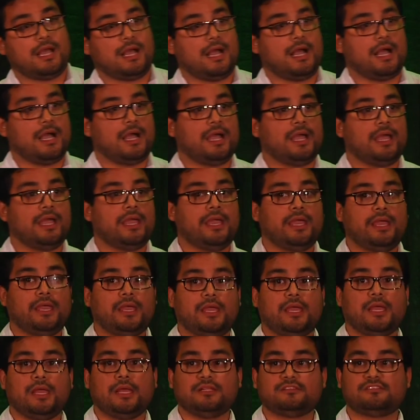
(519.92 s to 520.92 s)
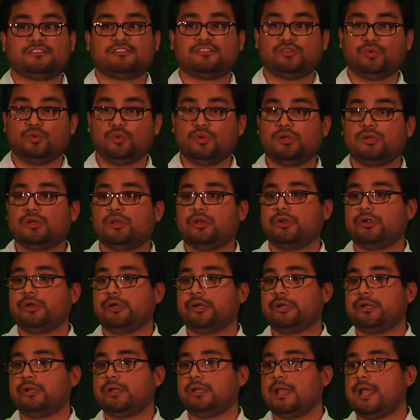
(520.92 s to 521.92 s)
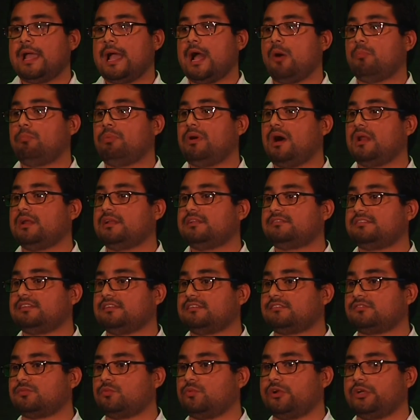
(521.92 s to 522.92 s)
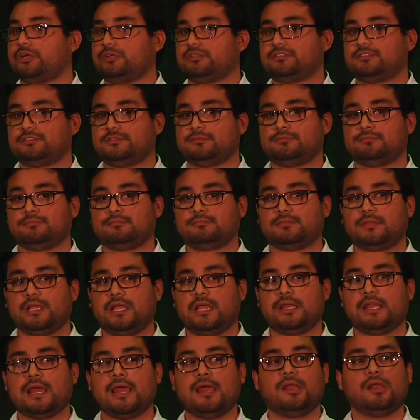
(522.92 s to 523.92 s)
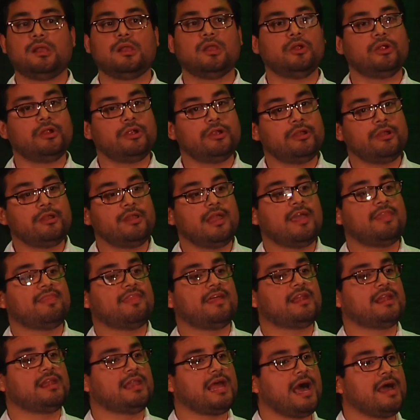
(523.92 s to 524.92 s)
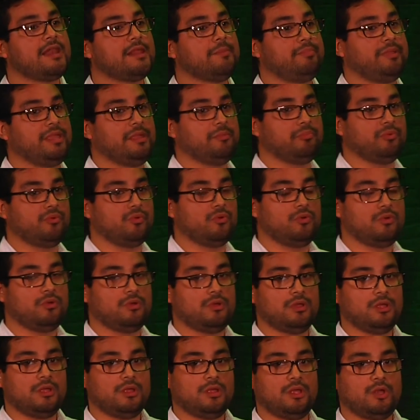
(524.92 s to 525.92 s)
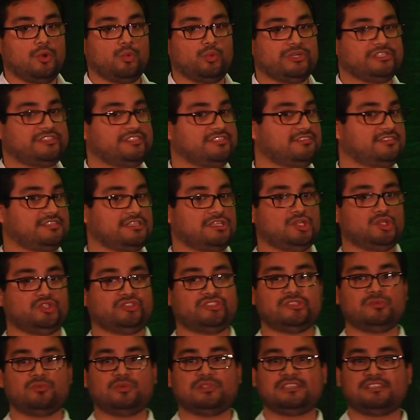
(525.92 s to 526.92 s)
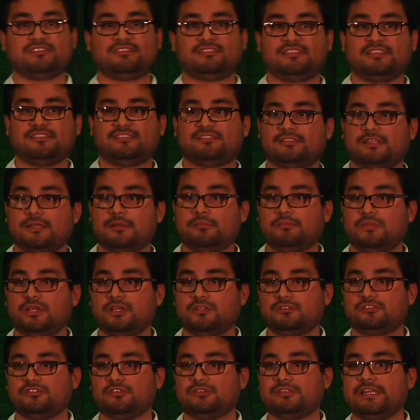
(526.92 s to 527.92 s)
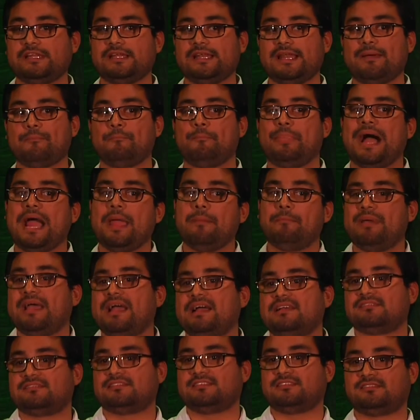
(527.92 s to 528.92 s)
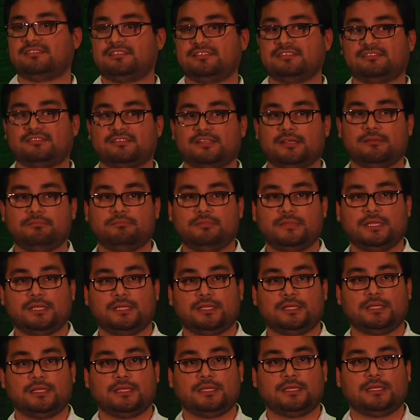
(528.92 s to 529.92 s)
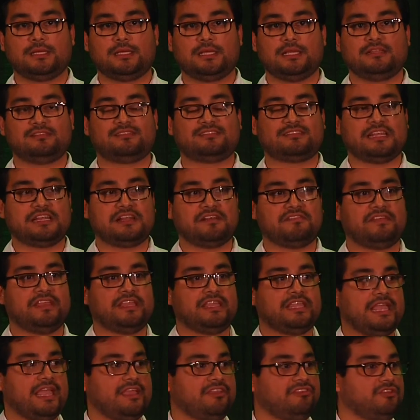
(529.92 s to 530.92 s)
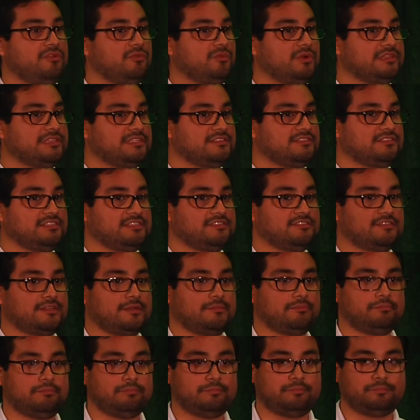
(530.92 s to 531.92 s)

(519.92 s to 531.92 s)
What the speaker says: I soon learned how politics worked. And I learned that a lot of people were disillusioned with the system, so they bypassed the system instead of engaging with the system.